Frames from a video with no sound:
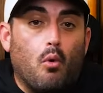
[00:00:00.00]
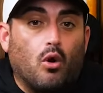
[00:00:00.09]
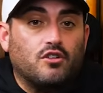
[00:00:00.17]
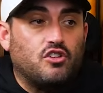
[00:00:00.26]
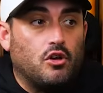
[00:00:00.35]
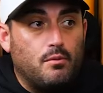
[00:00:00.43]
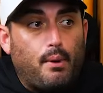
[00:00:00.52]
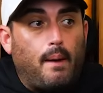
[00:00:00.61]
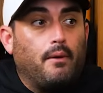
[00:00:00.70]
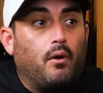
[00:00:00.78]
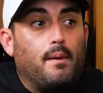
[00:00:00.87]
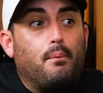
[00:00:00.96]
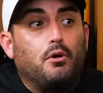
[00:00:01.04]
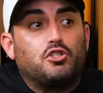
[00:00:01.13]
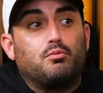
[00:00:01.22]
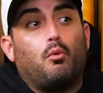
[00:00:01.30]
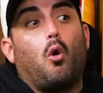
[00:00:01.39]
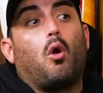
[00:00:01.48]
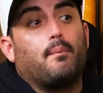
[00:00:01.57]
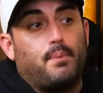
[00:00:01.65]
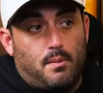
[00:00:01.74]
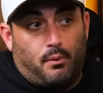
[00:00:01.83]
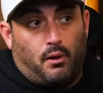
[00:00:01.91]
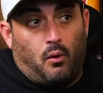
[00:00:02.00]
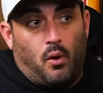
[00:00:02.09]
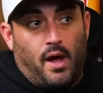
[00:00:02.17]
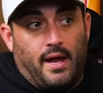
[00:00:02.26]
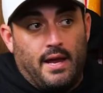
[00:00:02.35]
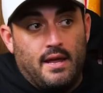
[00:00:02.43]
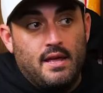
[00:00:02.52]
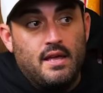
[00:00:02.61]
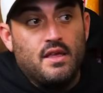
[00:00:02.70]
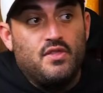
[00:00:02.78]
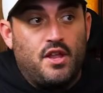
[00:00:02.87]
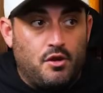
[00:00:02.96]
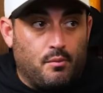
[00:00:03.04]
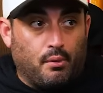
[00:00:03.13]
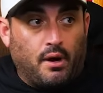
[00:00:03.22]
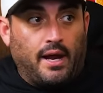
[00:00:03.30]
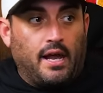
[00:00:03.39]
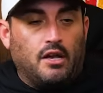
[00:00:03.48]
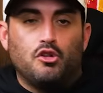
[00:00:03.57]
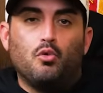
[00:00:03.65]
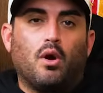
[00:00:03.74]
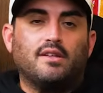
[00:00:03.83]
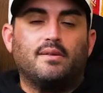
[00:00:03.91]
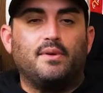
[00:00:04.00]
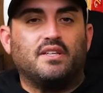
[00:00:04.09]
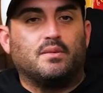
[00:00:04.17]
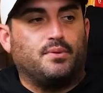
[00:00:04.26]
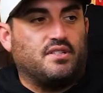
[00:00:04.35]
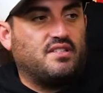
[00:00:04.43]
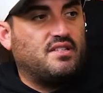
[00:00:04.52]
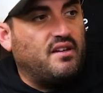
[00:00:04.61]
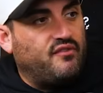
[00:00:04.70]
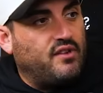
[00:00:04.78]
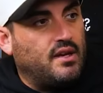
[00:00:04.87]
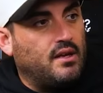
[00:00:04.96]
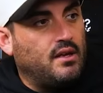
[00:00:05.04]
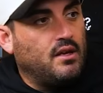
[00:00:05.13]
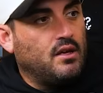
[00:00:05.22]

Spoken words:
more so. You probably want to push more people away than you bring in. You want it to be specific.